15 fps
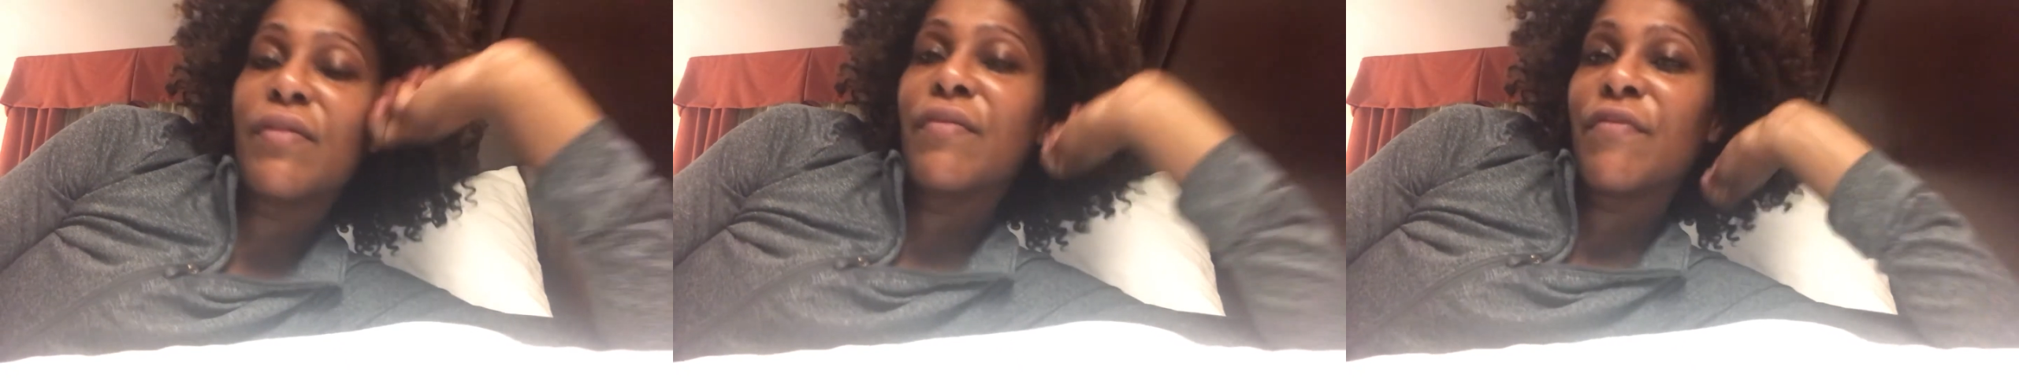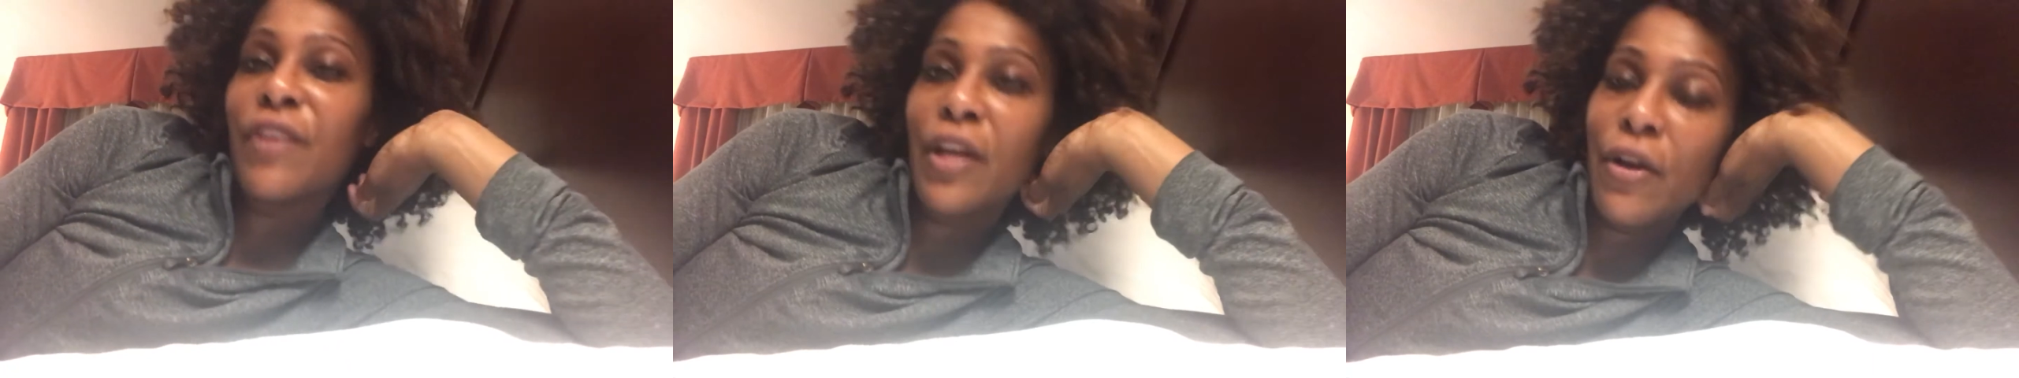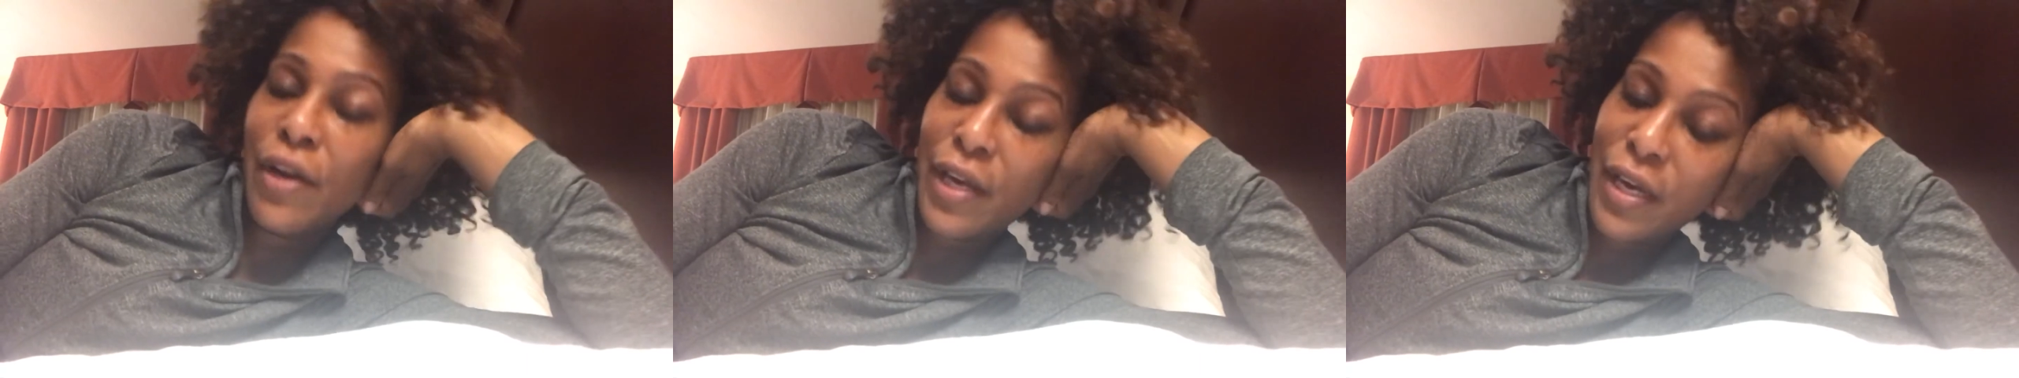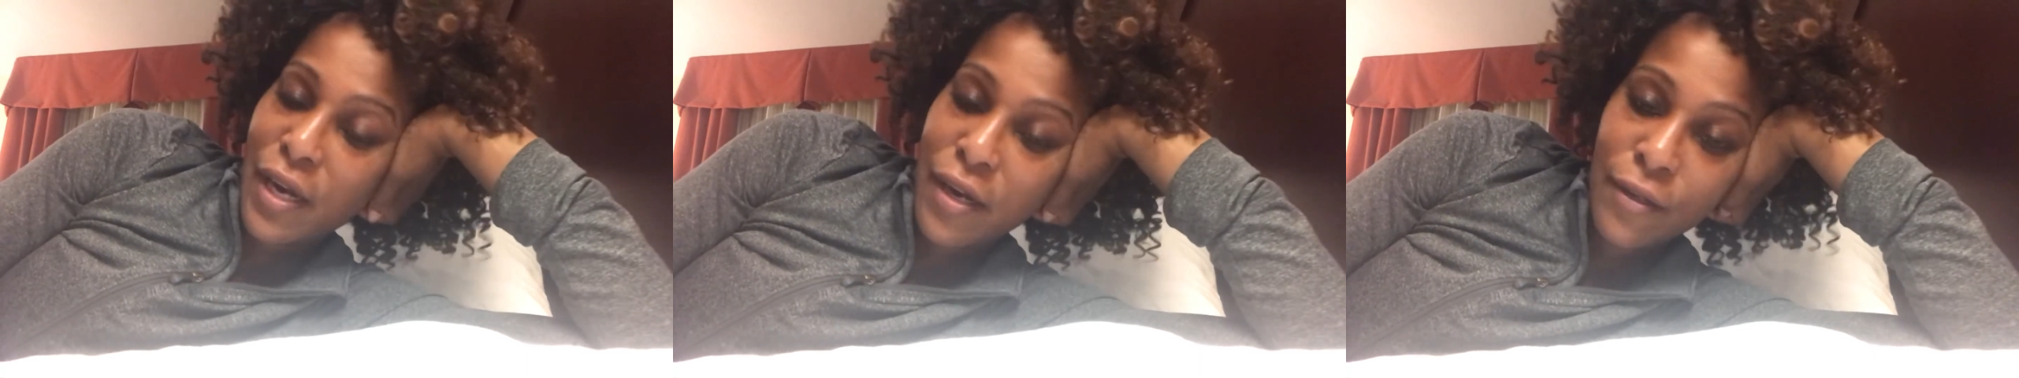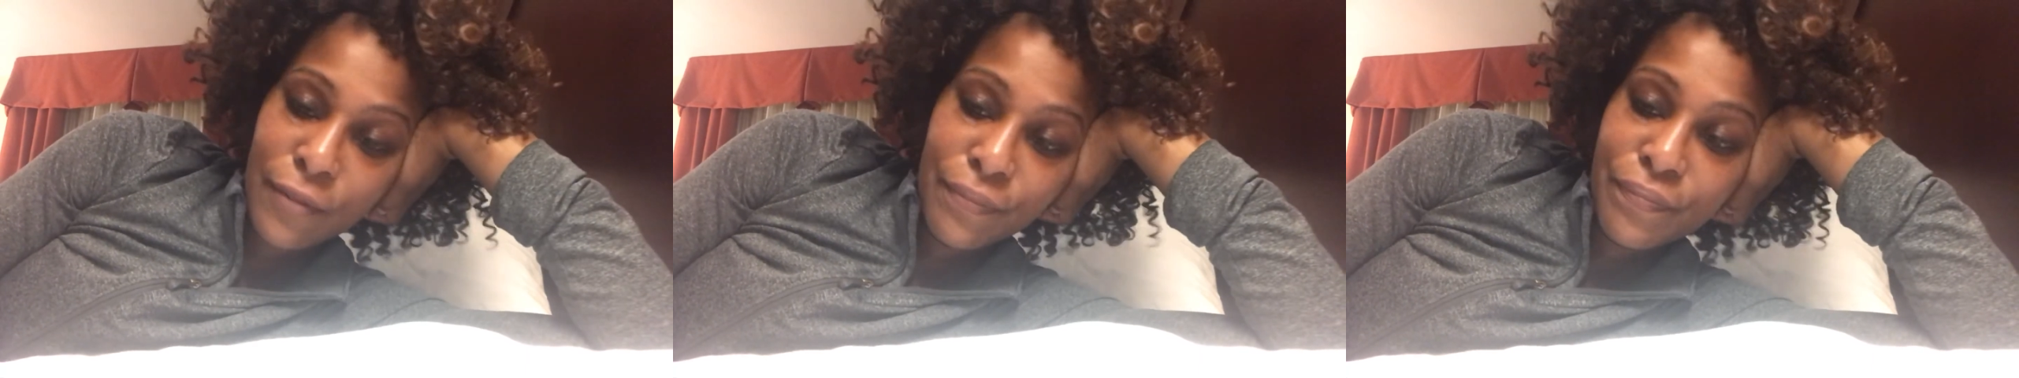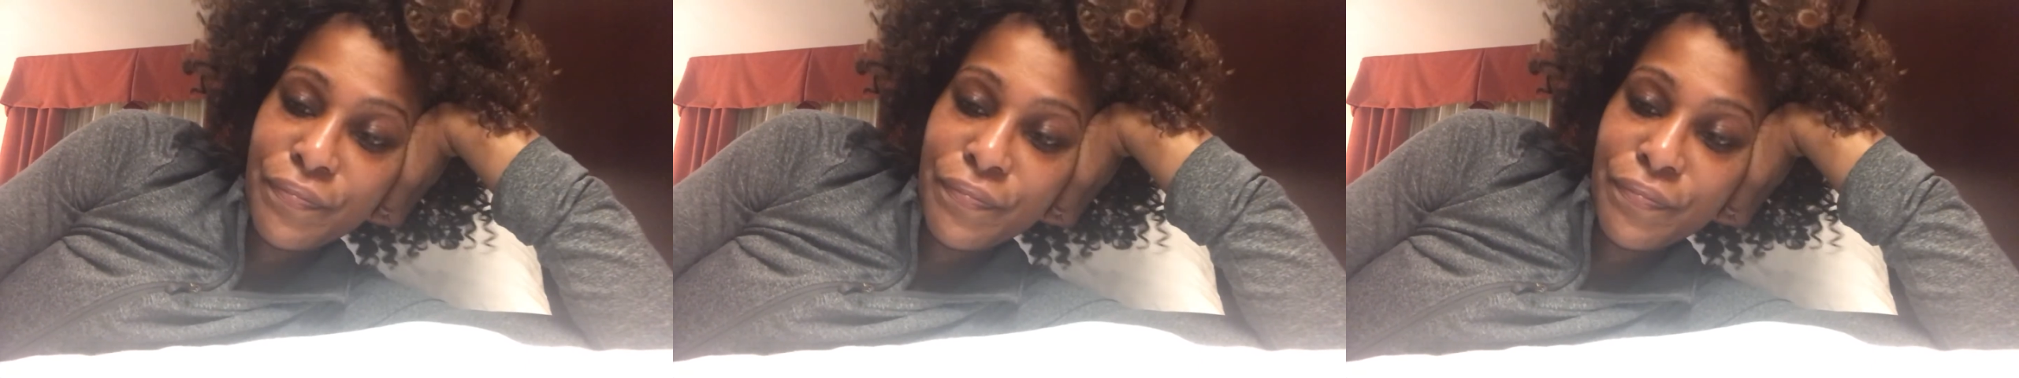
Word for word: figuring it out.